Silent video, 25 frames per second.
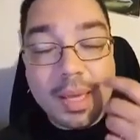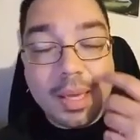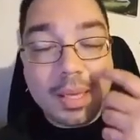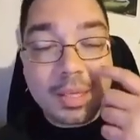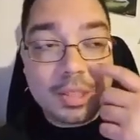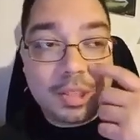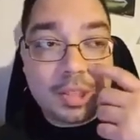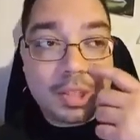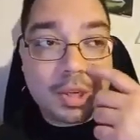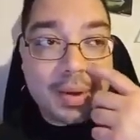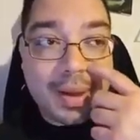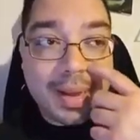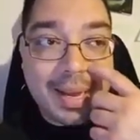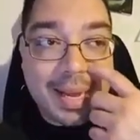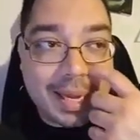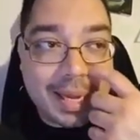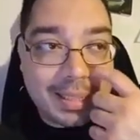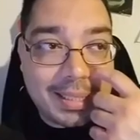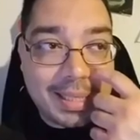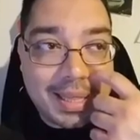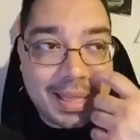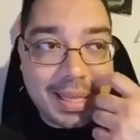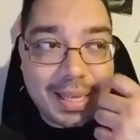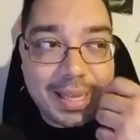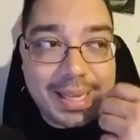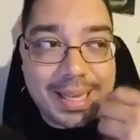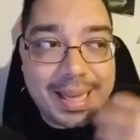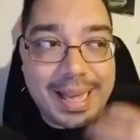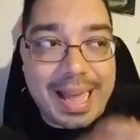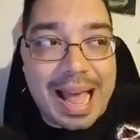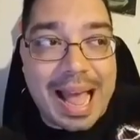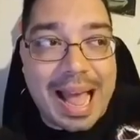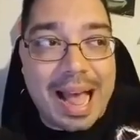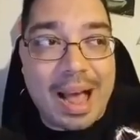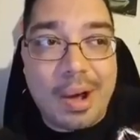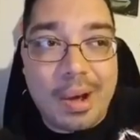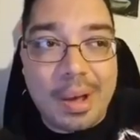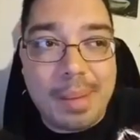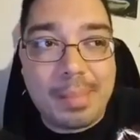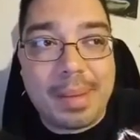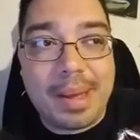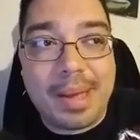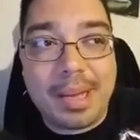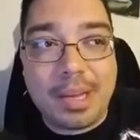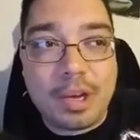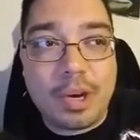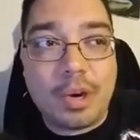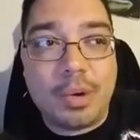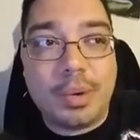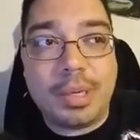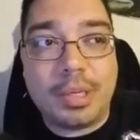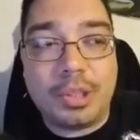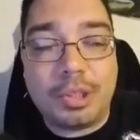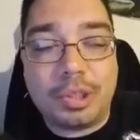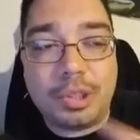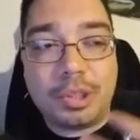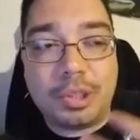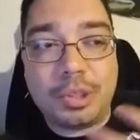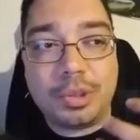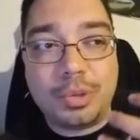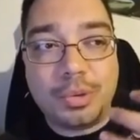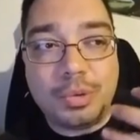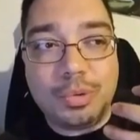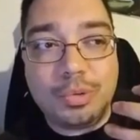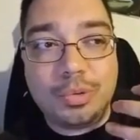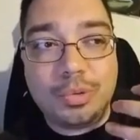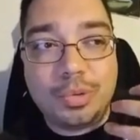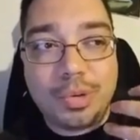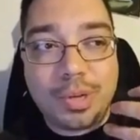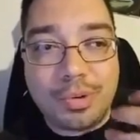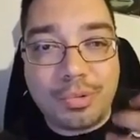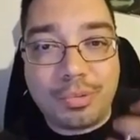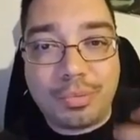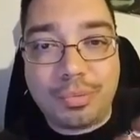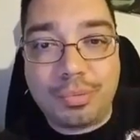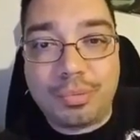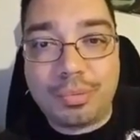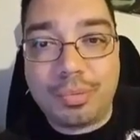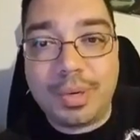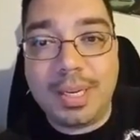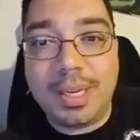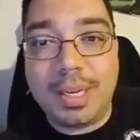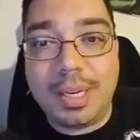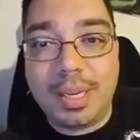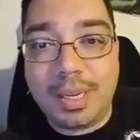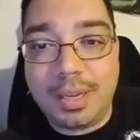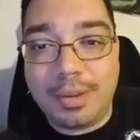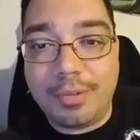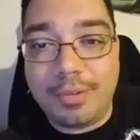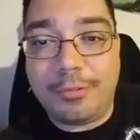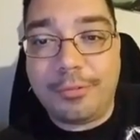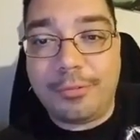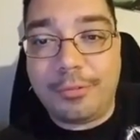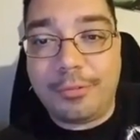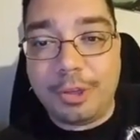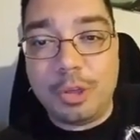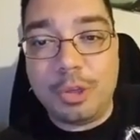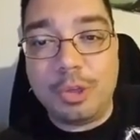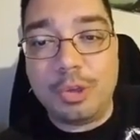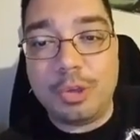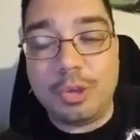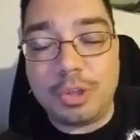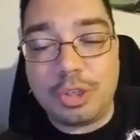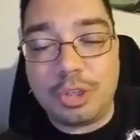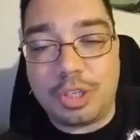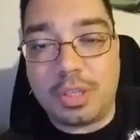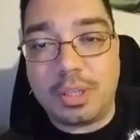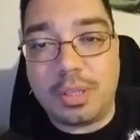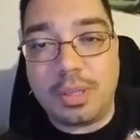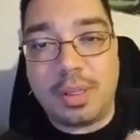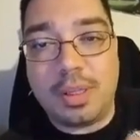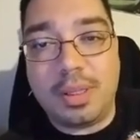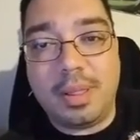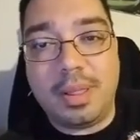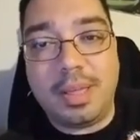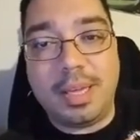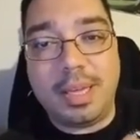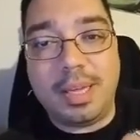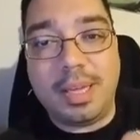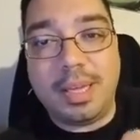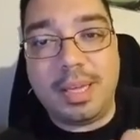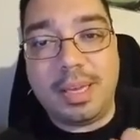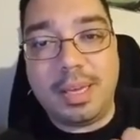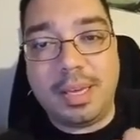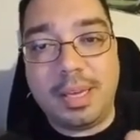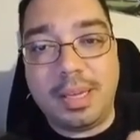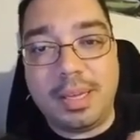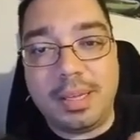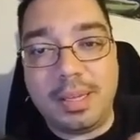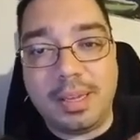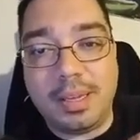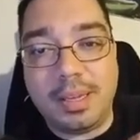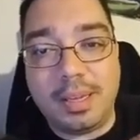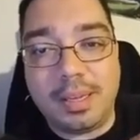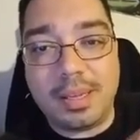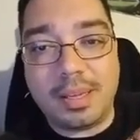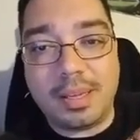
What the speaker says: So I got to thinking, how am I going to really infuse the